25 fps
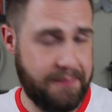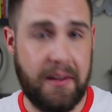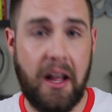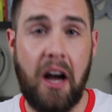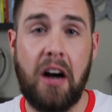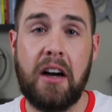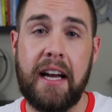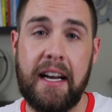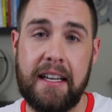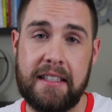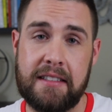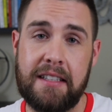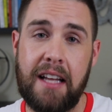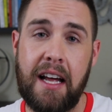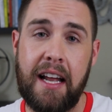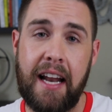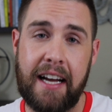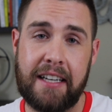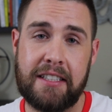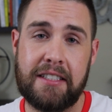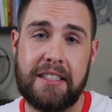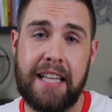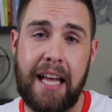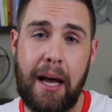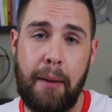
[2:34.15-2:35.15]
Okay, it's not
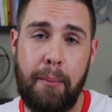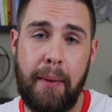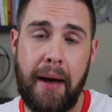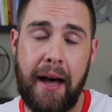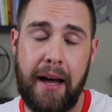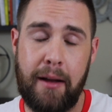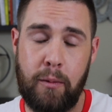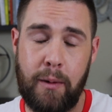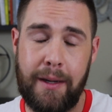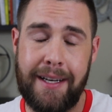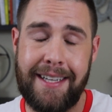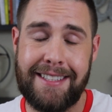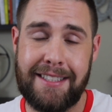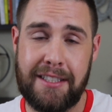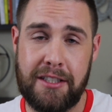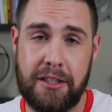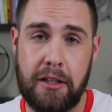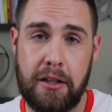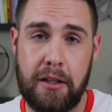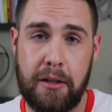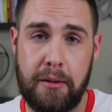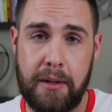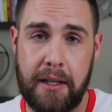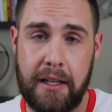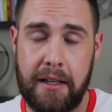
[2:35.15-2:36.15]
actually that bad when it's
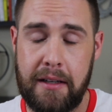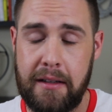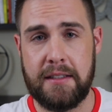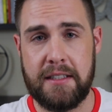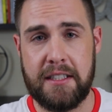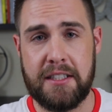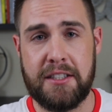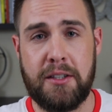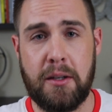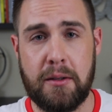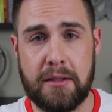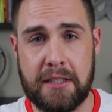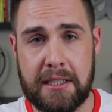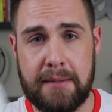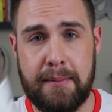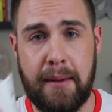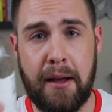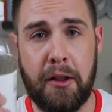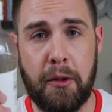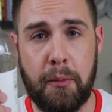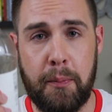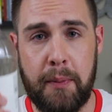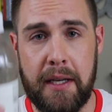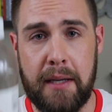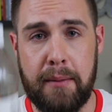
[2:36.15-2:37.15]
diluted. Just don't
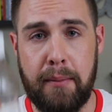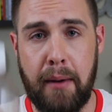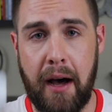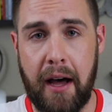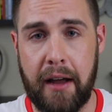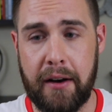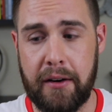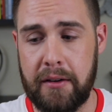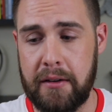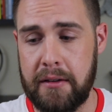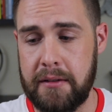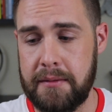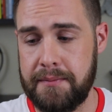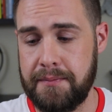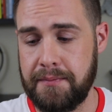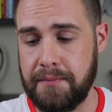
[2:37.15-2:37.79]
smell the pee bottle.